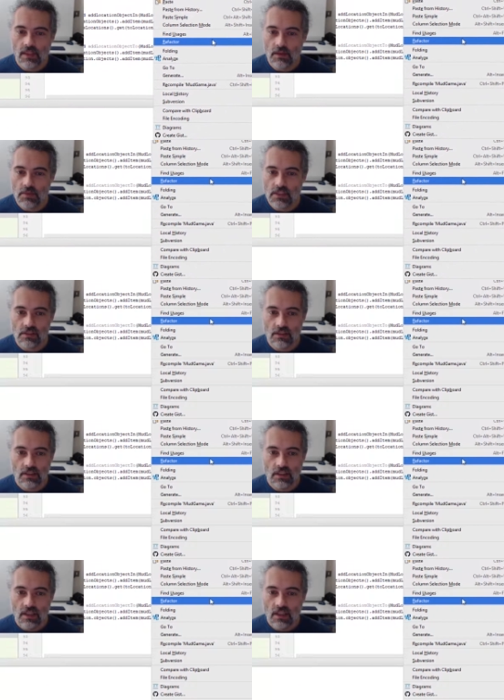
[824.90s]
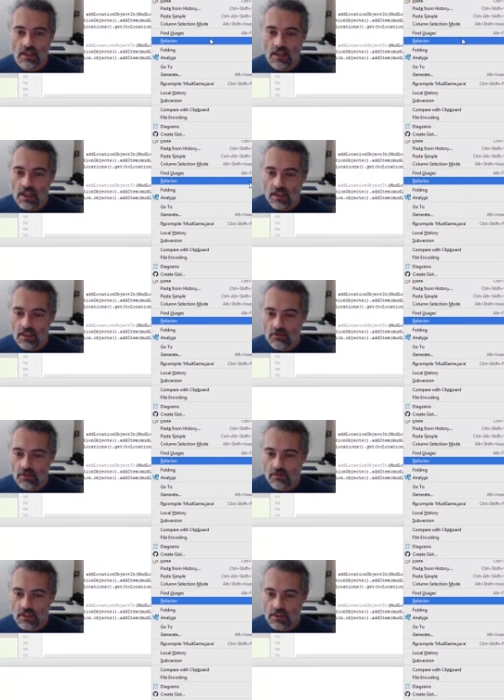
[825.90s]
That means it's going to get
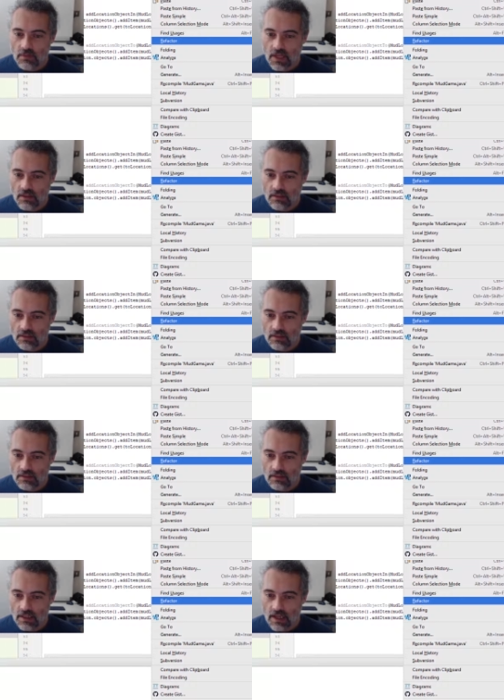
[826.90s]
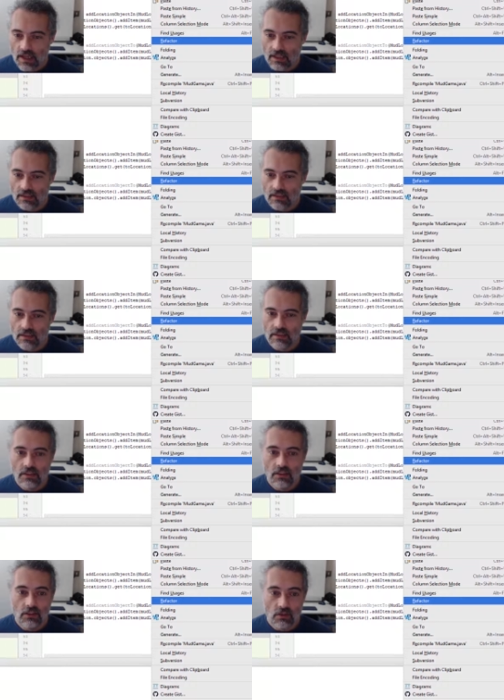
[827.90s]
rid of this method and
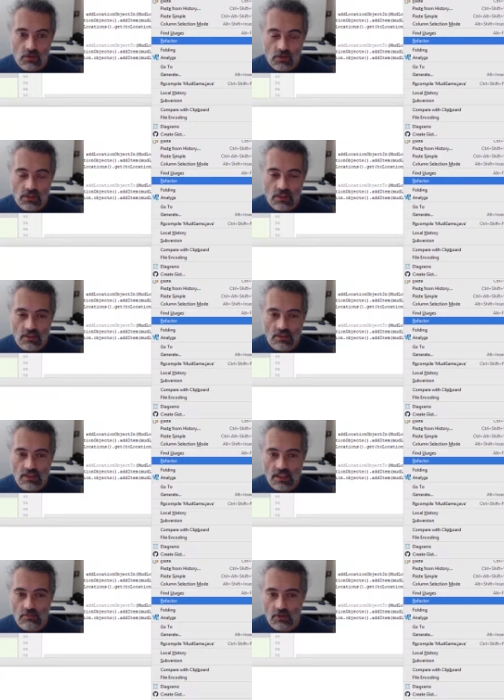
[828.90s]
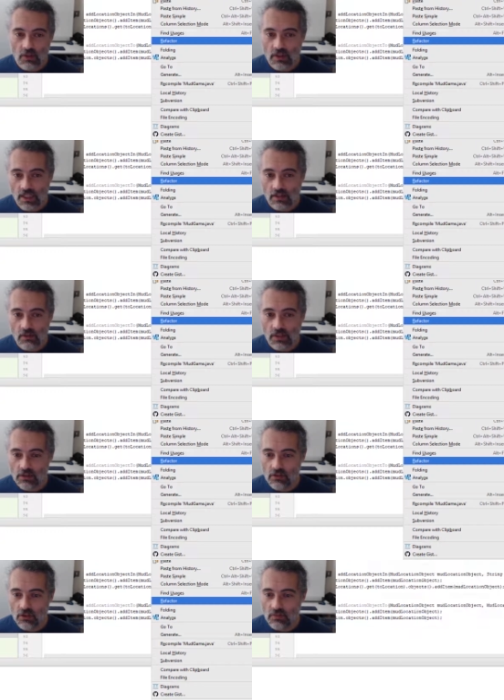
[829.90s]
use the game.get
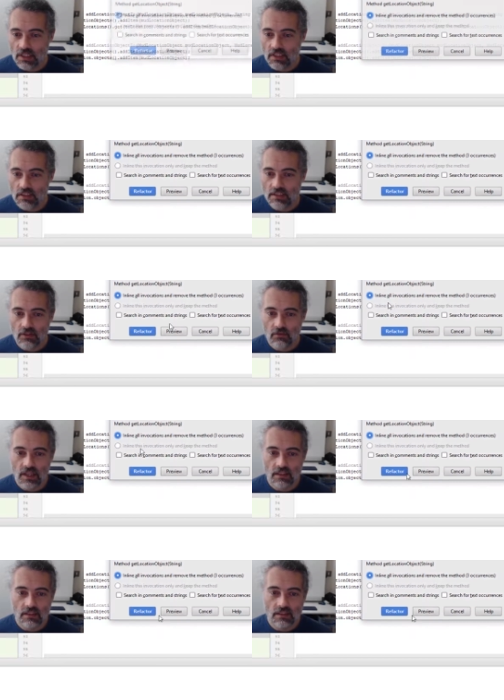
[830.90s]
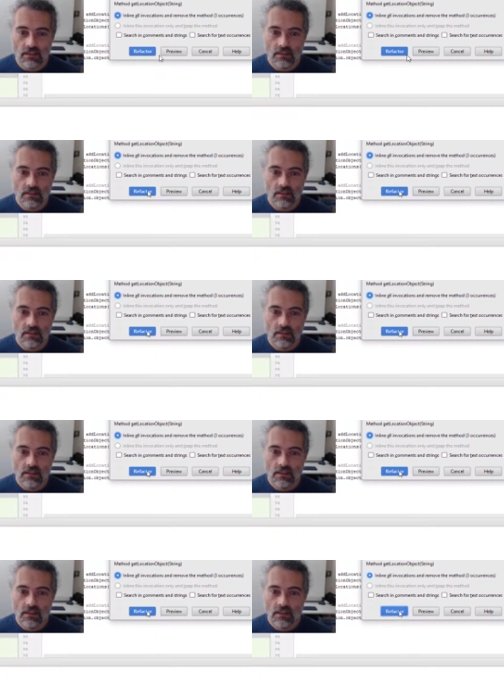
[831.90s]
location objects directly.
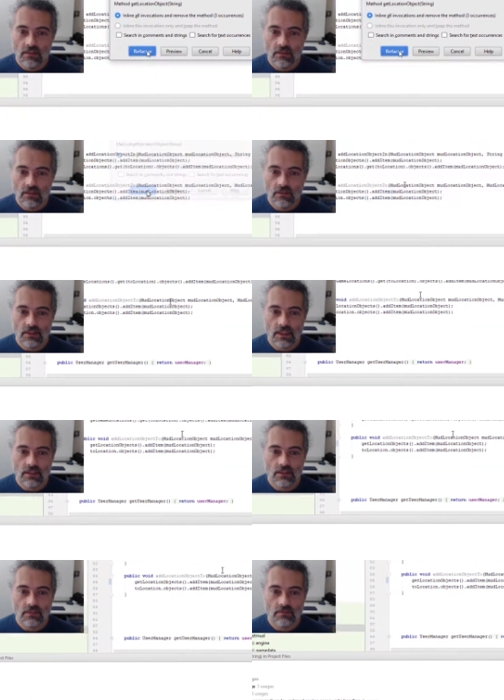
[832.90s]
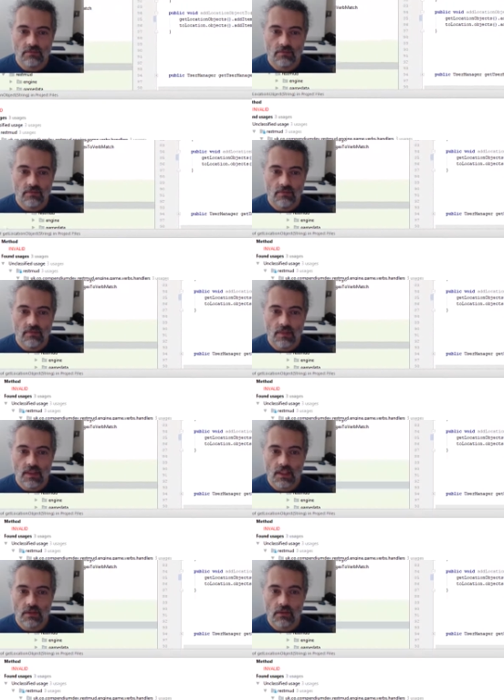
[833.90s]
Refactor.
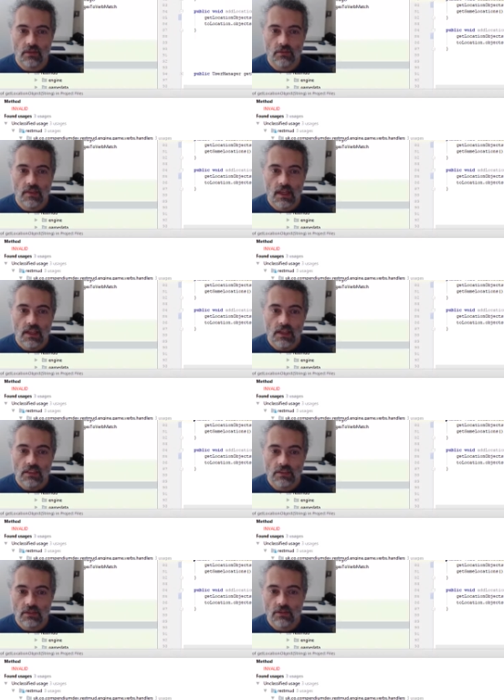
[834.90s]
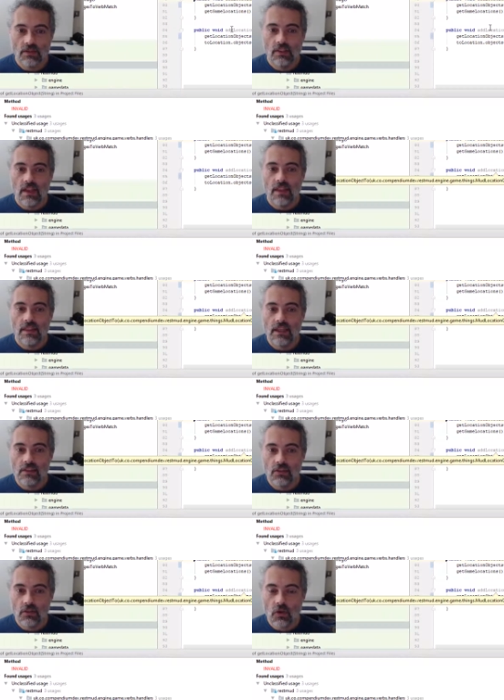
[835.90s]
There we go. So
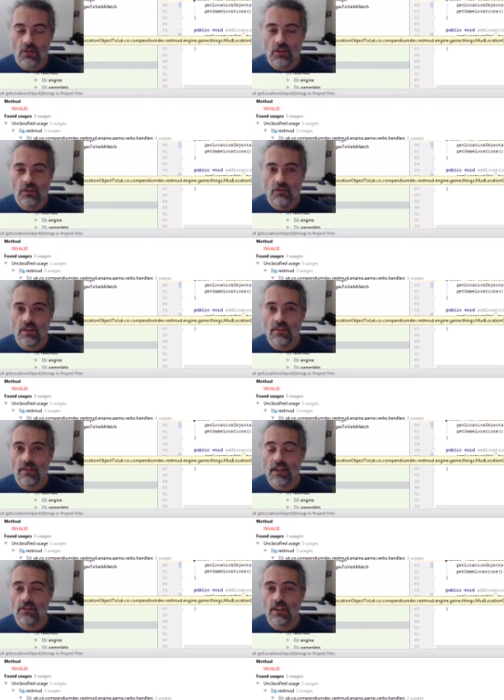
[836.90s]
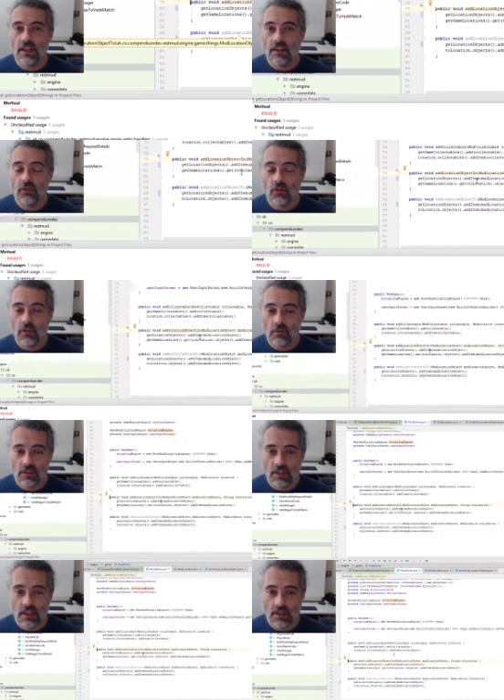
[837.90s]
that's not the refactoring I thought I was
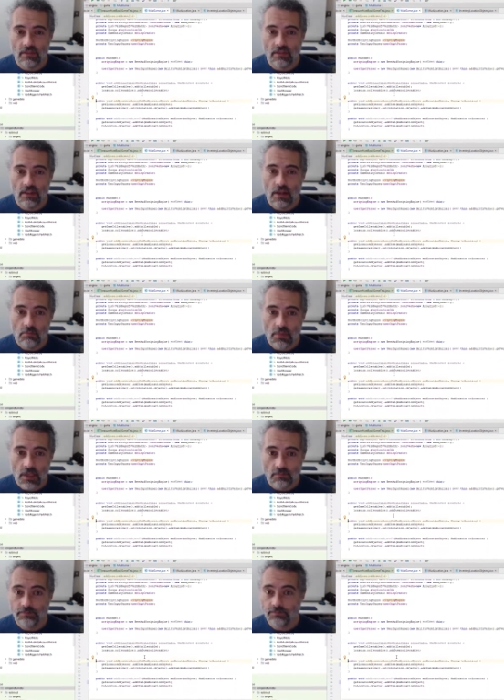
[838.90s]
going to have. But